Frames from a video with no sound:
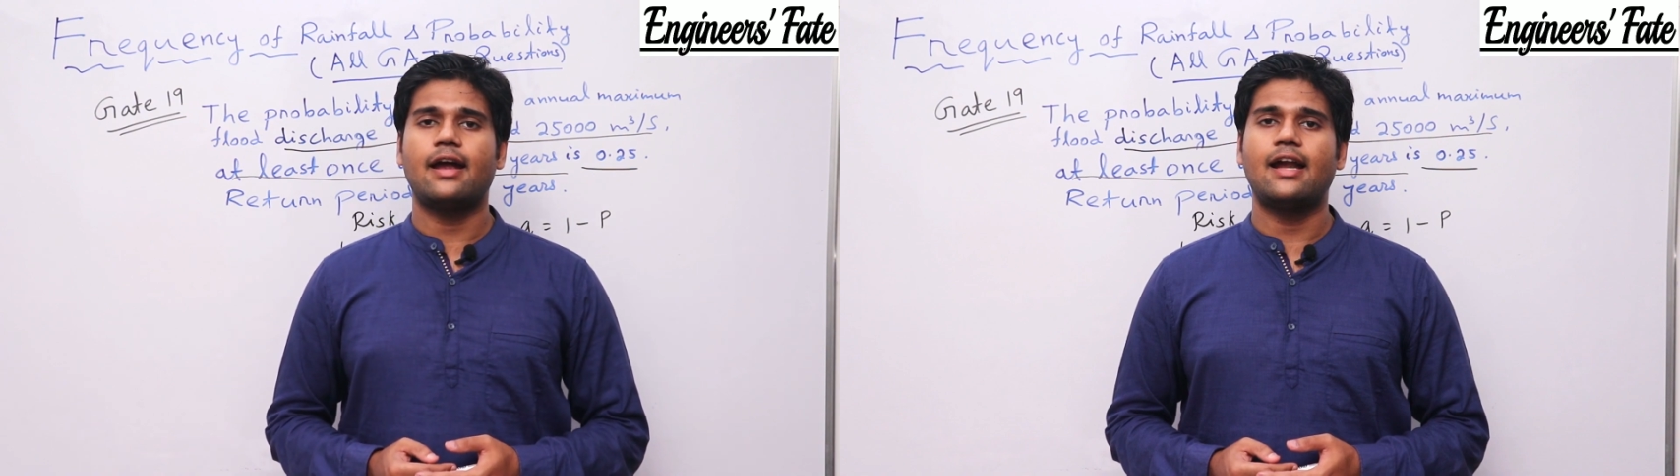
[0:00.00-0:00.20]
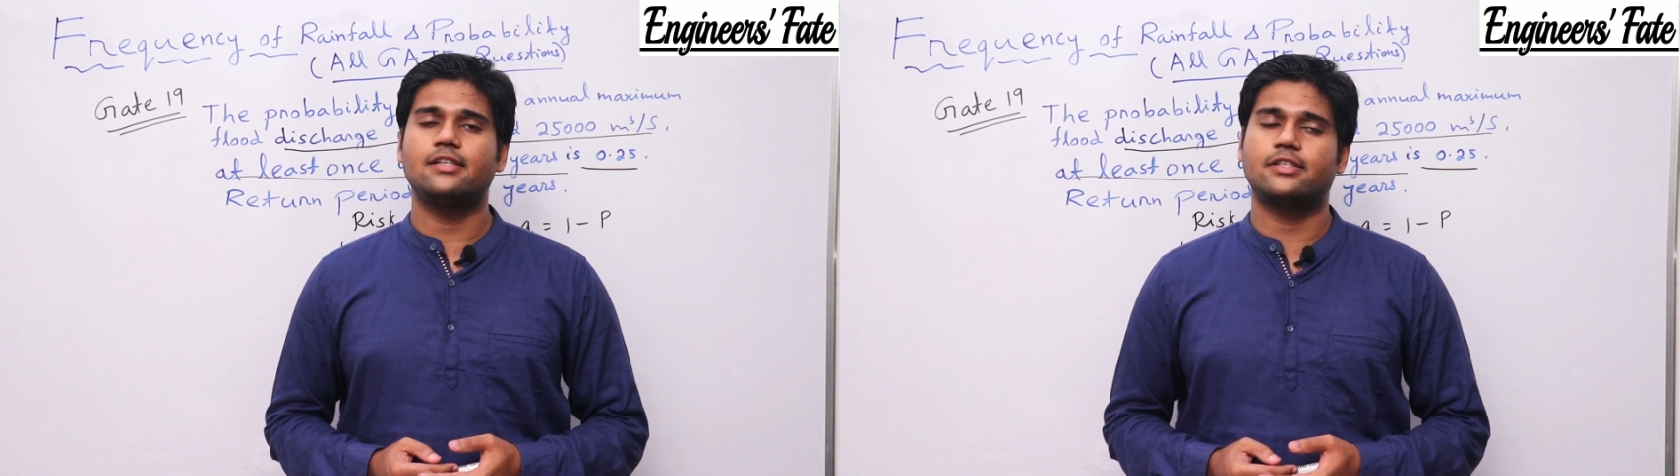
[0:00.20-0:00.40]

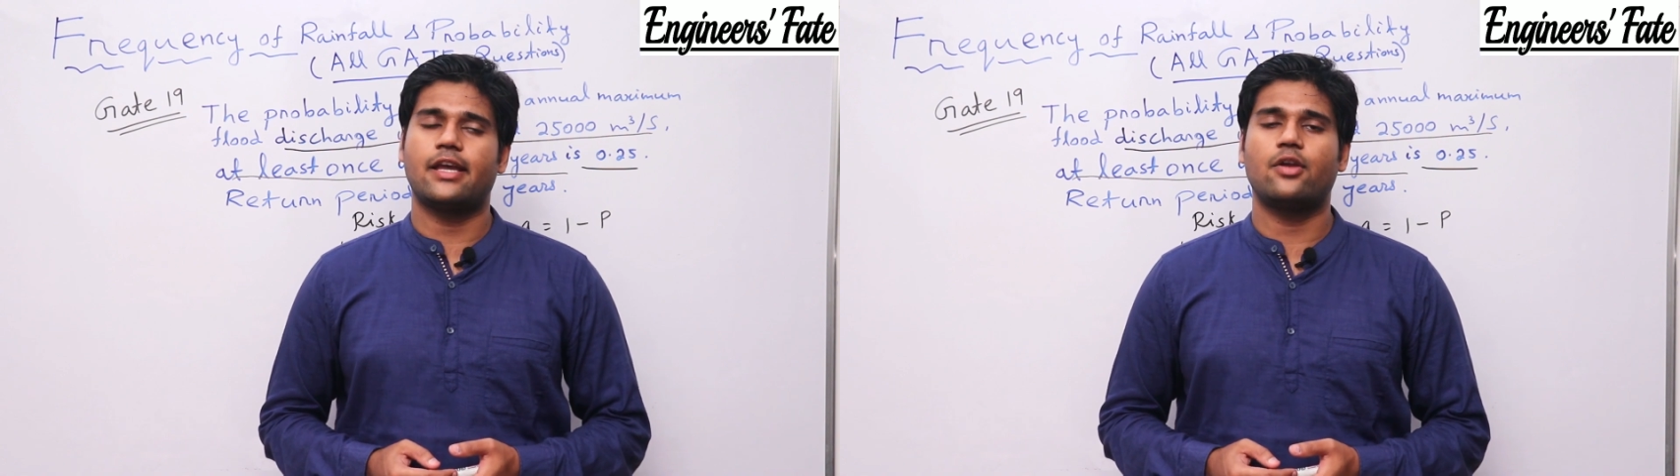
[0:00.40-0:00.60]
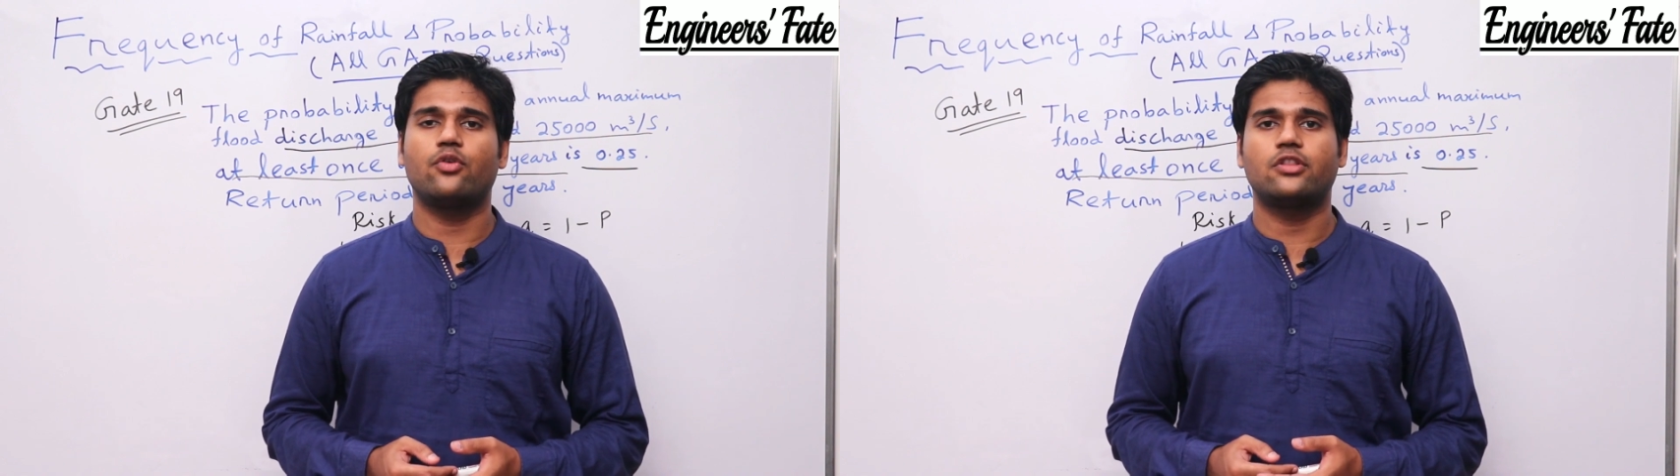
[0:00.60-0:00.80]
and
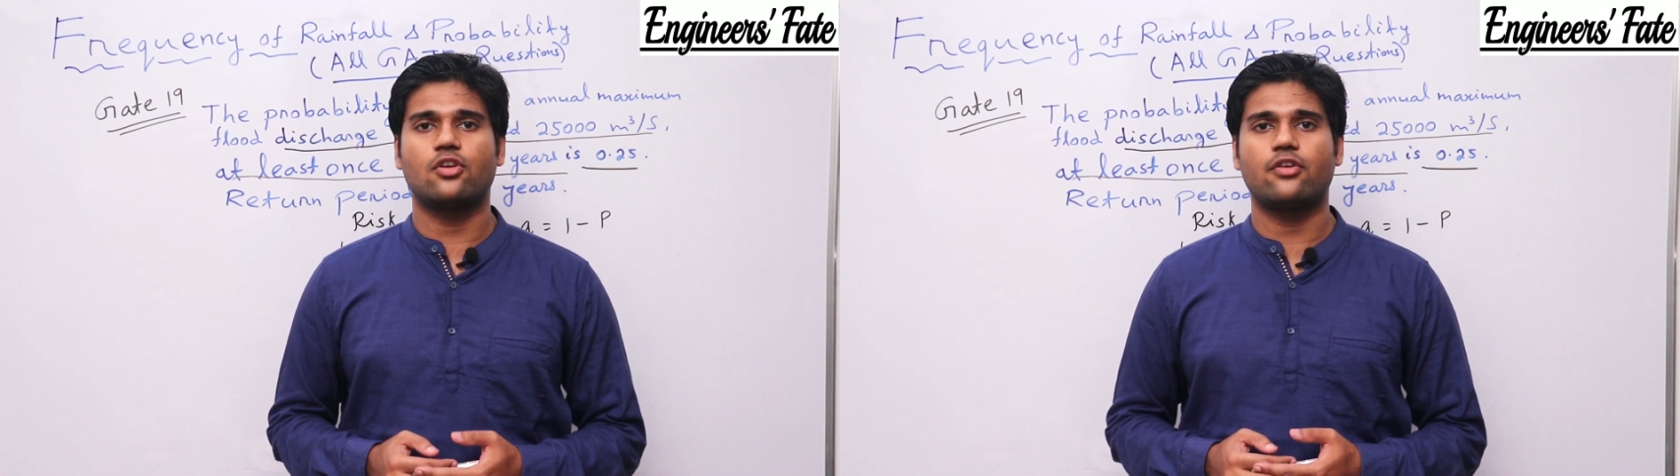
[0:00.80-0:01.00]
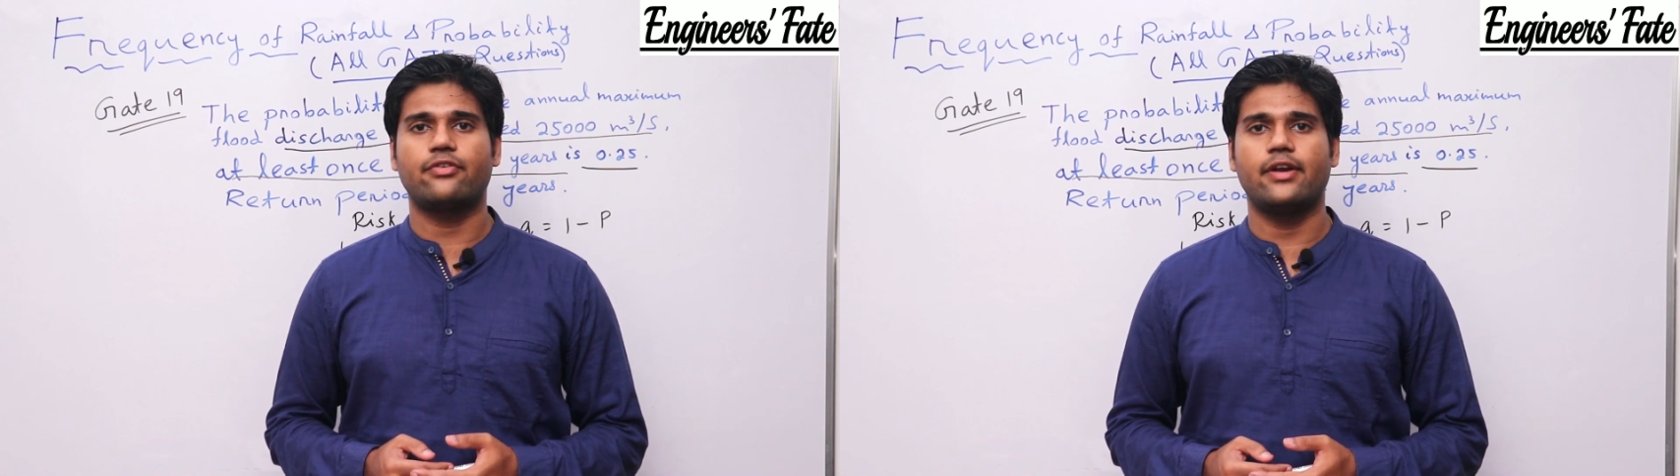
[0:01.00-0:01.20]
share
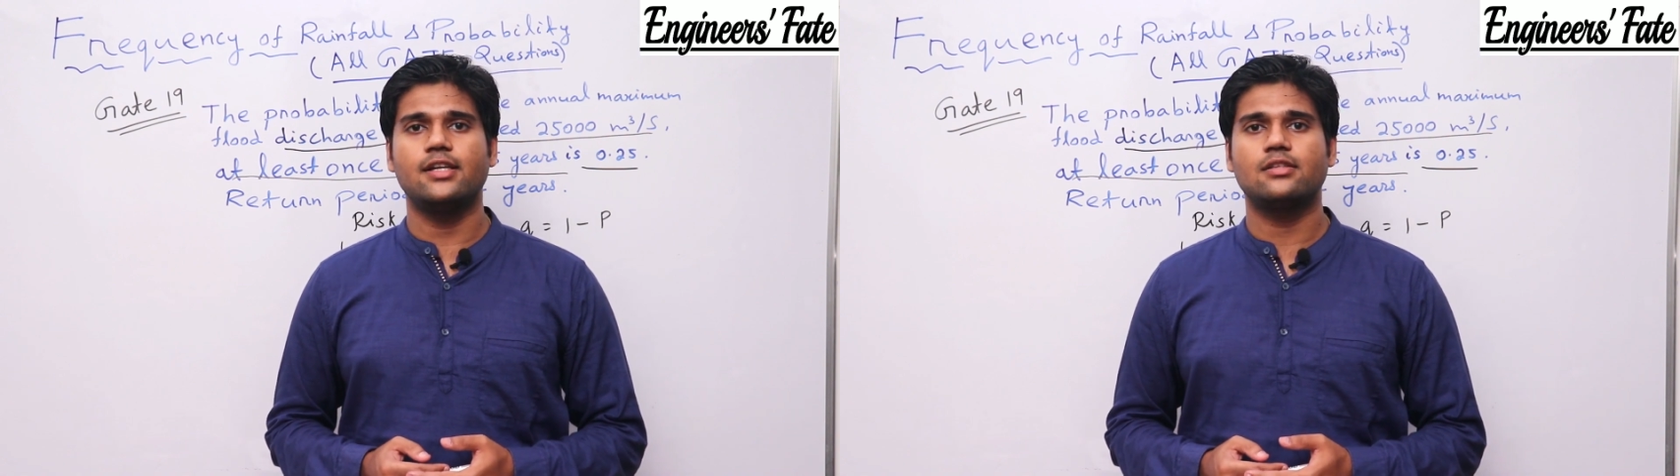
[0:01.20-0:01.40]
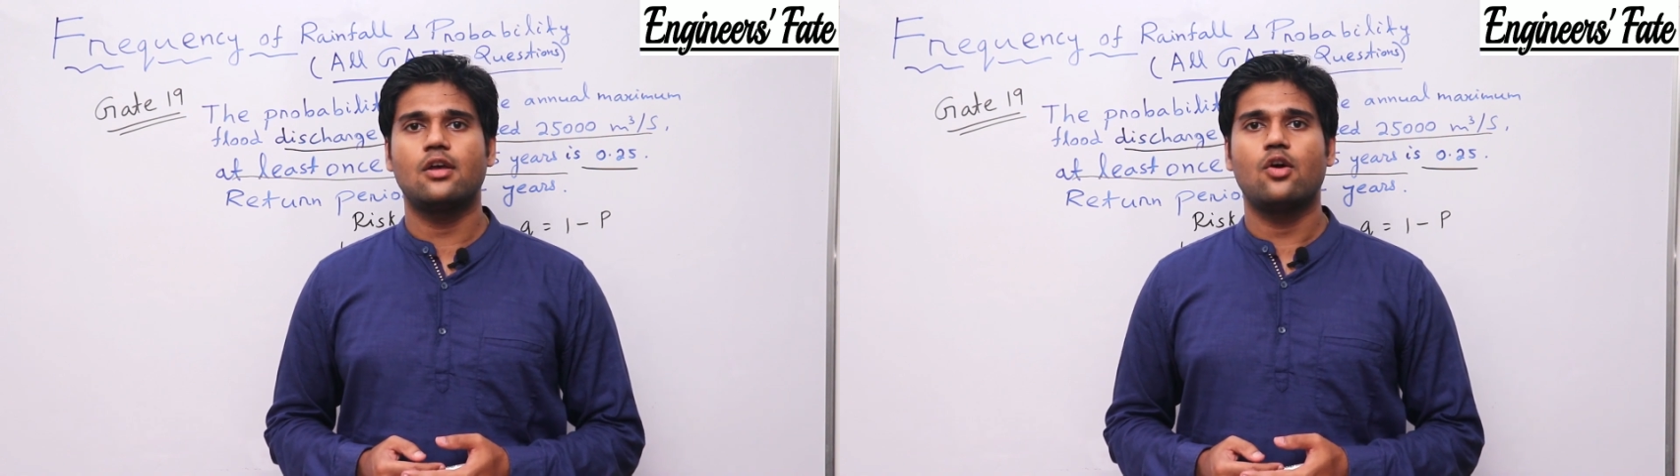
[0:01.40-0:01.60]
with your
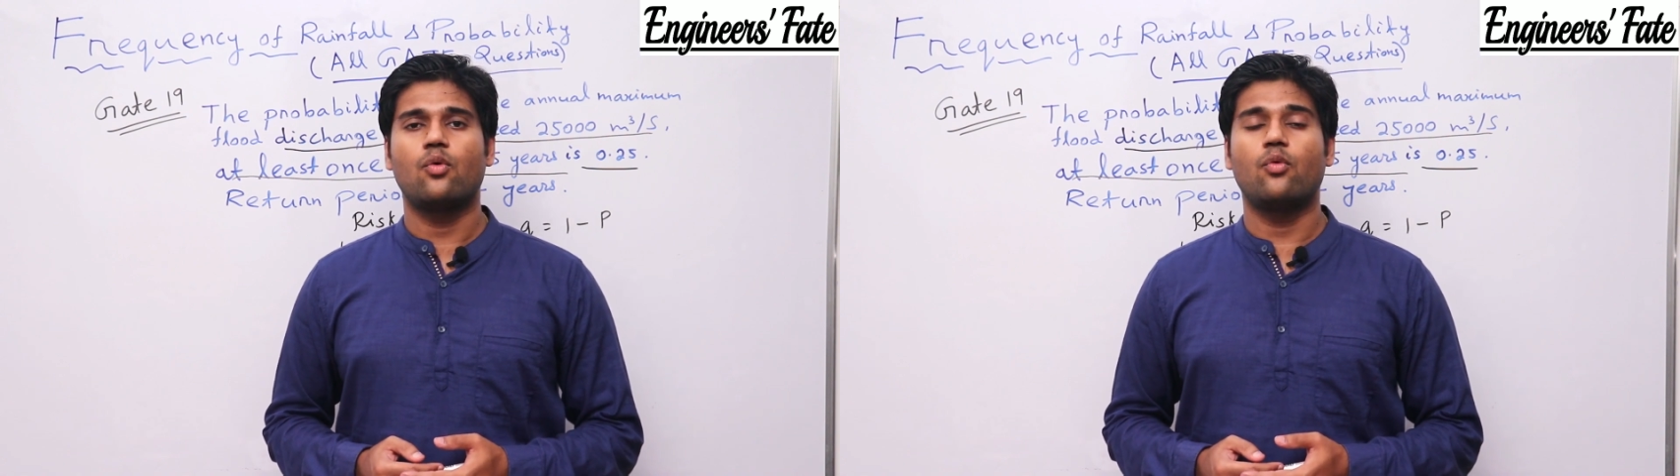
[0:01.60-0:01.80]
friends.